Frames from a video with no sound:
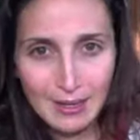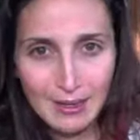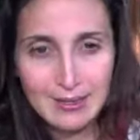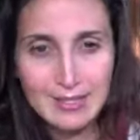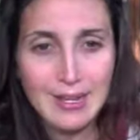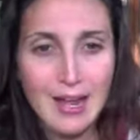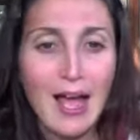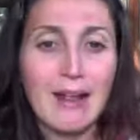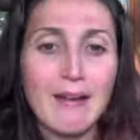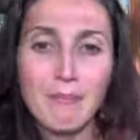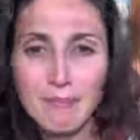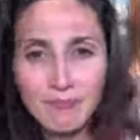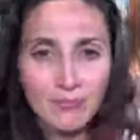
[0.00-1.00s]
It's not,
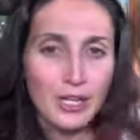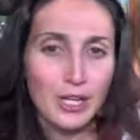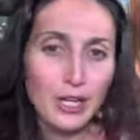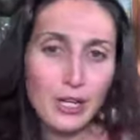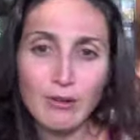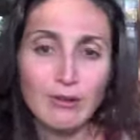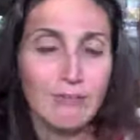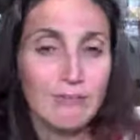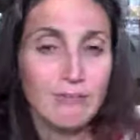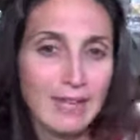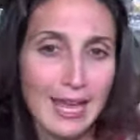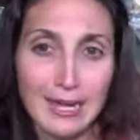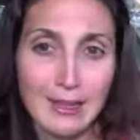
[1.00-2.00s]

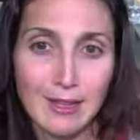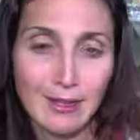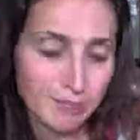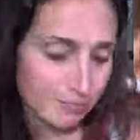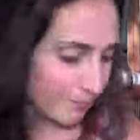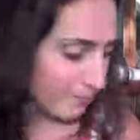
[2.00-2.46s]
getting them